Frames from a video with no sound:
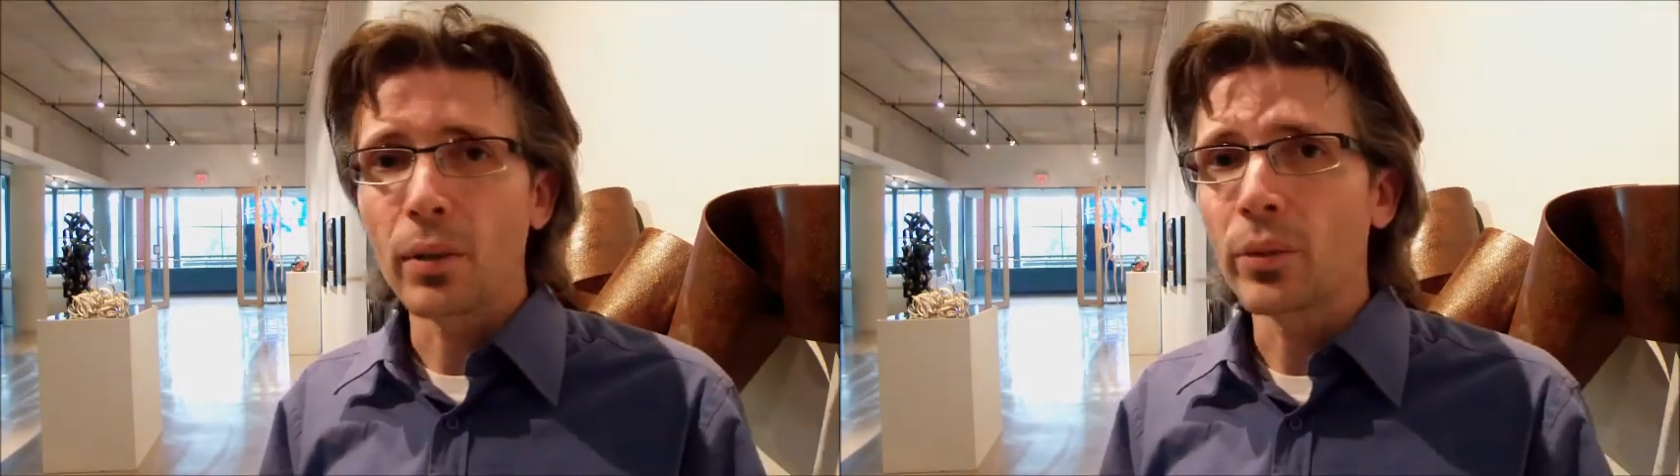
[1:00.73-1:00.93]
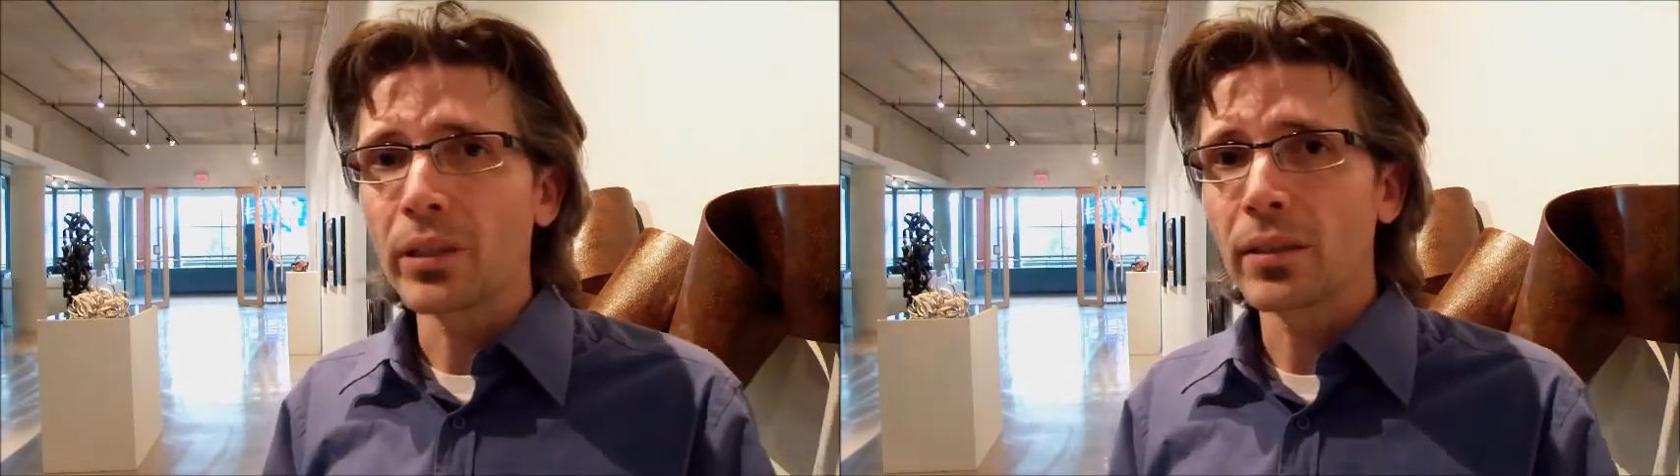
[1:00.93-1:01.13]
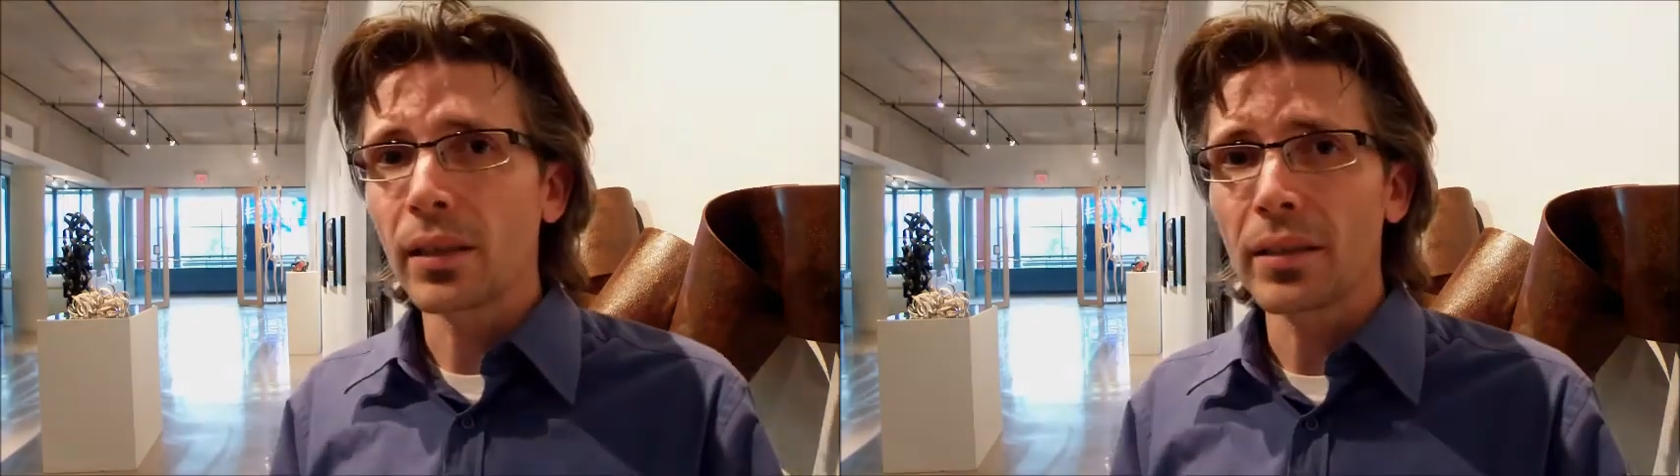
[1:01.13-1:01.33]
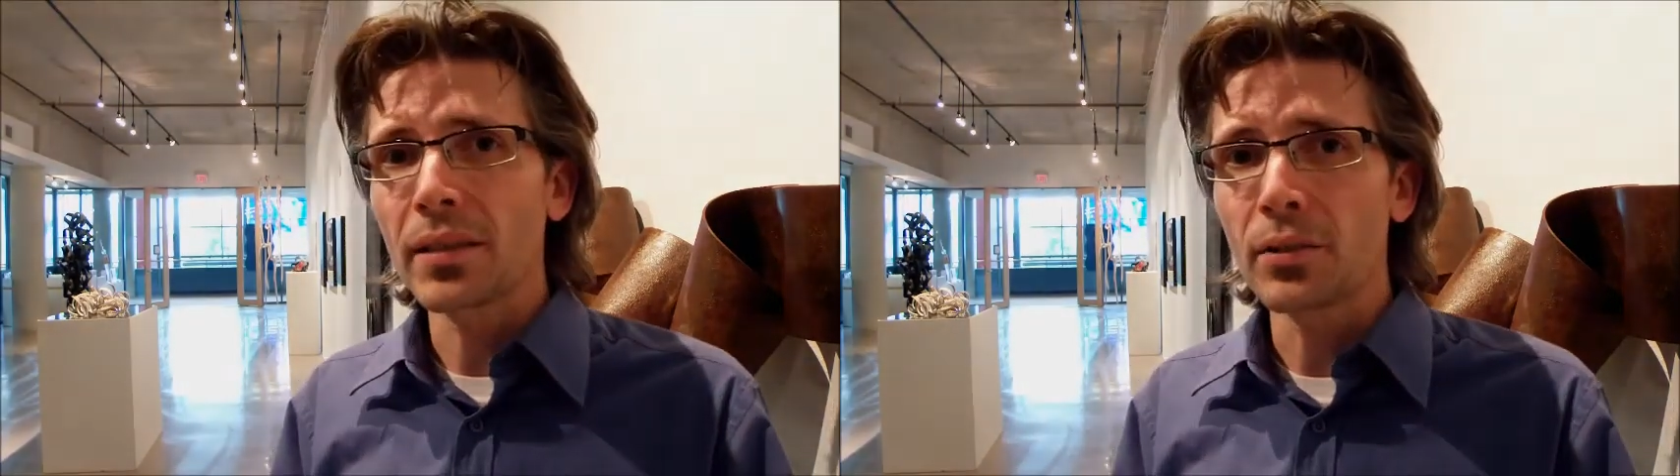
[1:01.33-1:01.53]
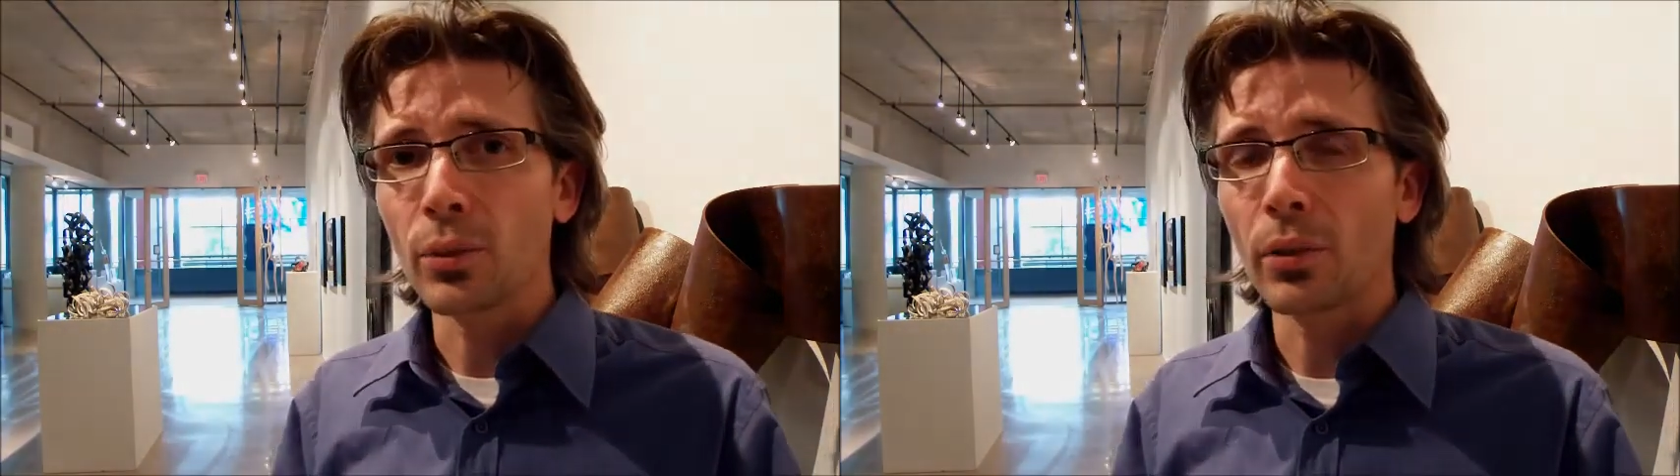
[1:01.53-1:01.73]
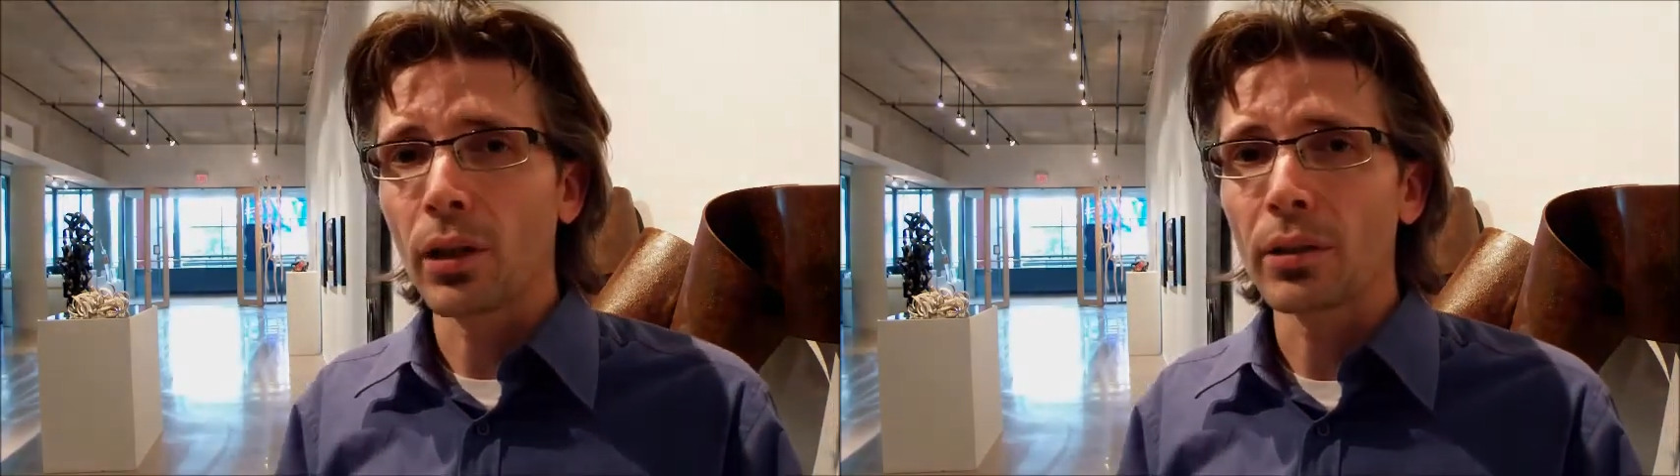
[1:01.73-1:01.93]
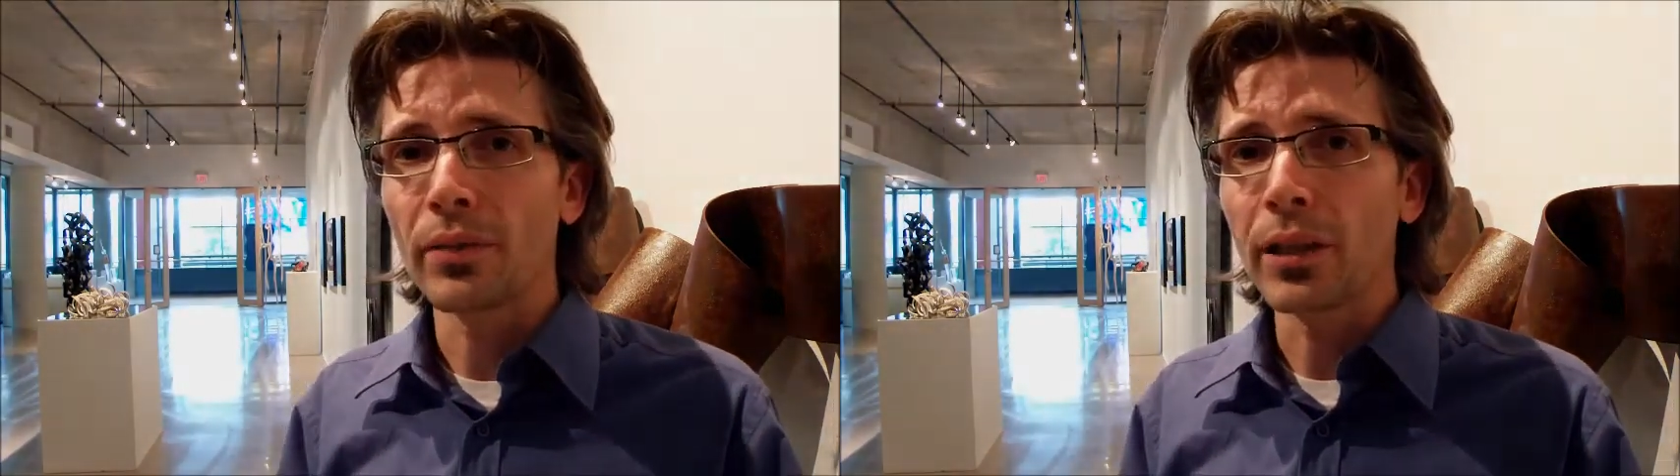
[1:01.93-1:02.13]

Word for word: and we didn't listen to a lot of